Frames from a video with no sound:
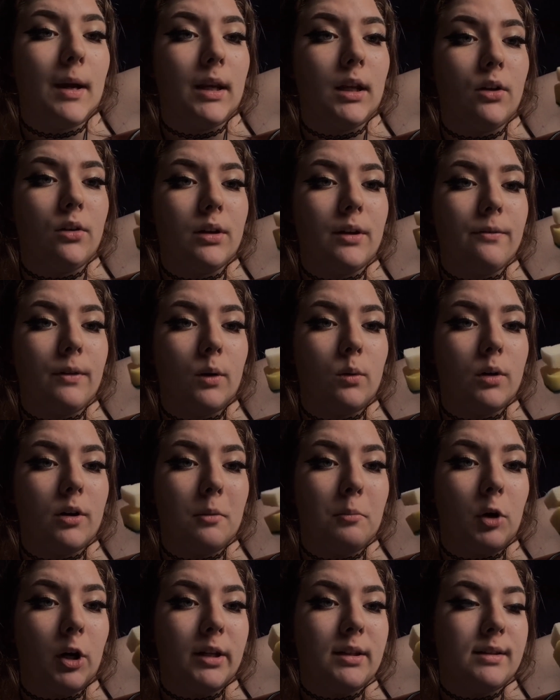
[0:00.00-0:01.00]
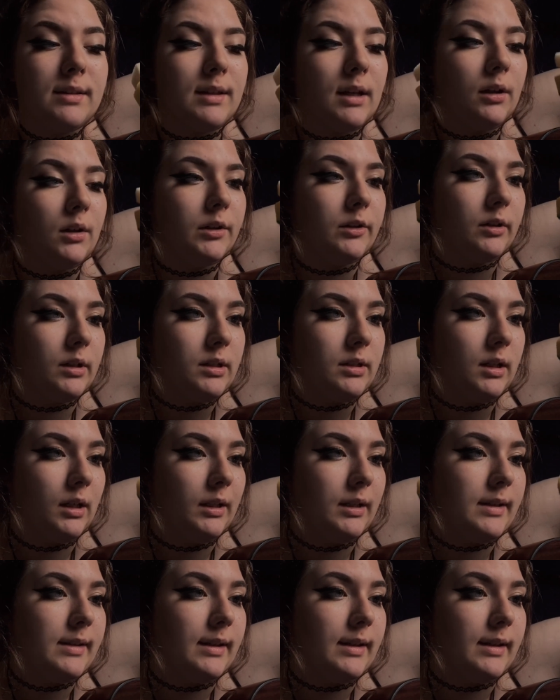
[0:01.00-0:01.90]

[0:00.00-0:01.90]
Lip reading: on if I want a brighter sound or a duller